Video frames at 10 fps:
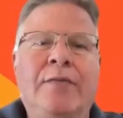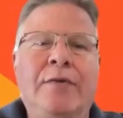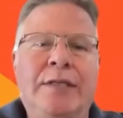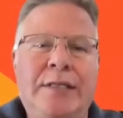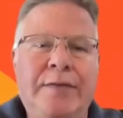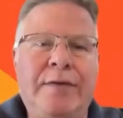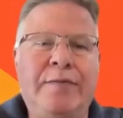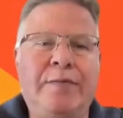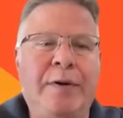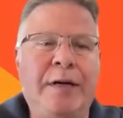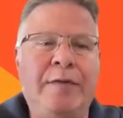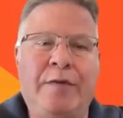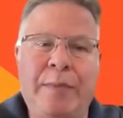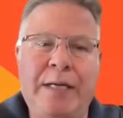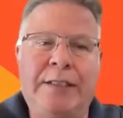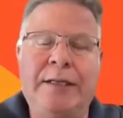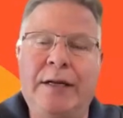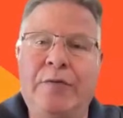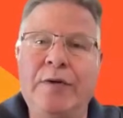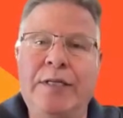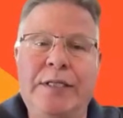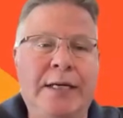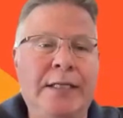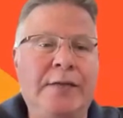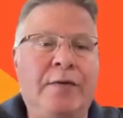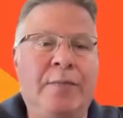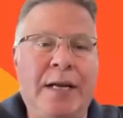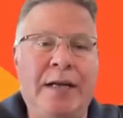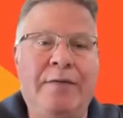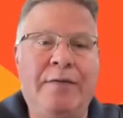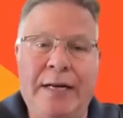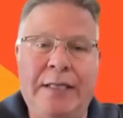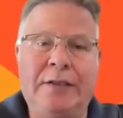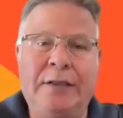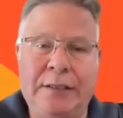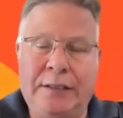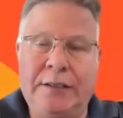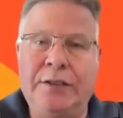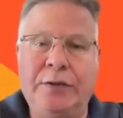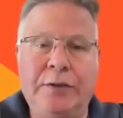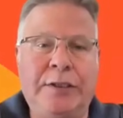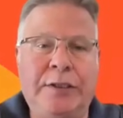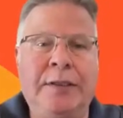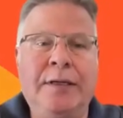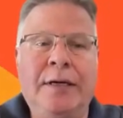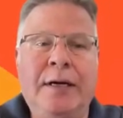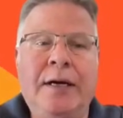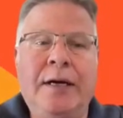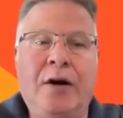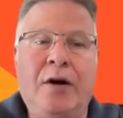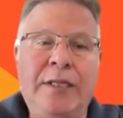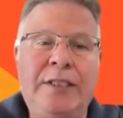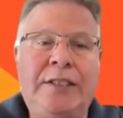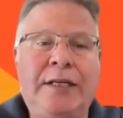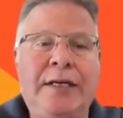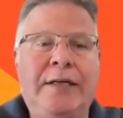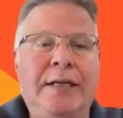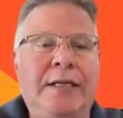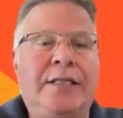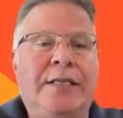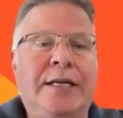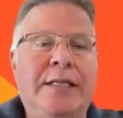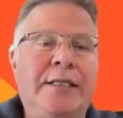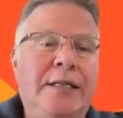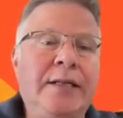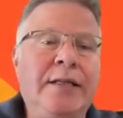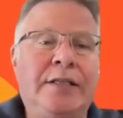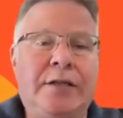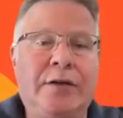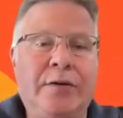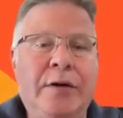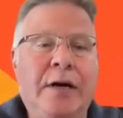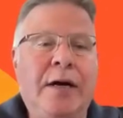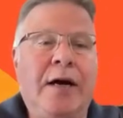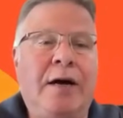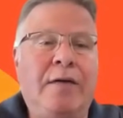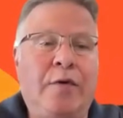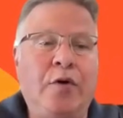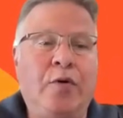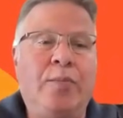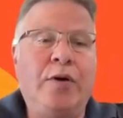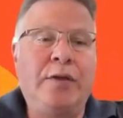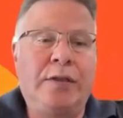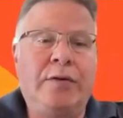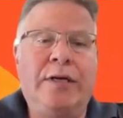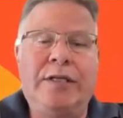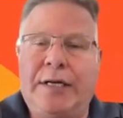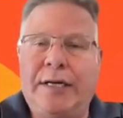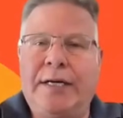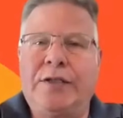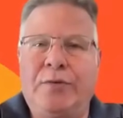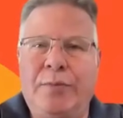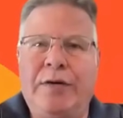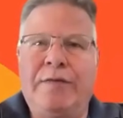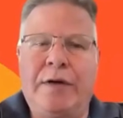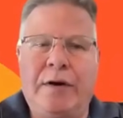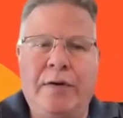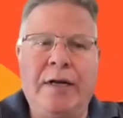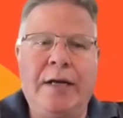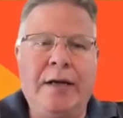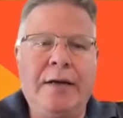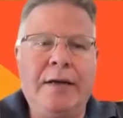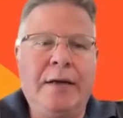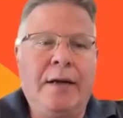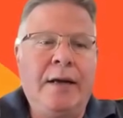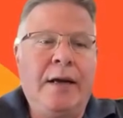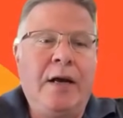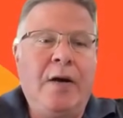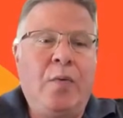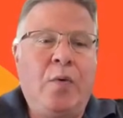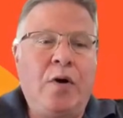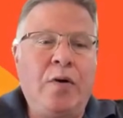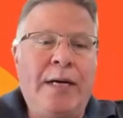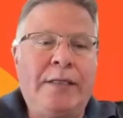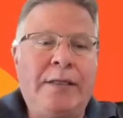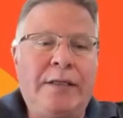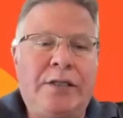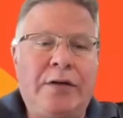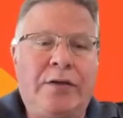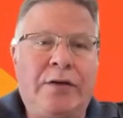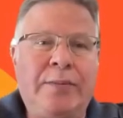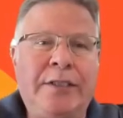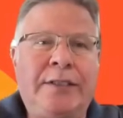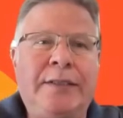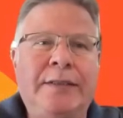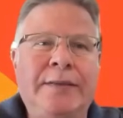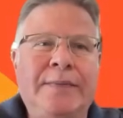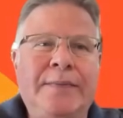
and receive information that originates from any financial institution. Comments shared and exchanged in the show are for your personal educational benefit only. Welcome back to the show, Thomas.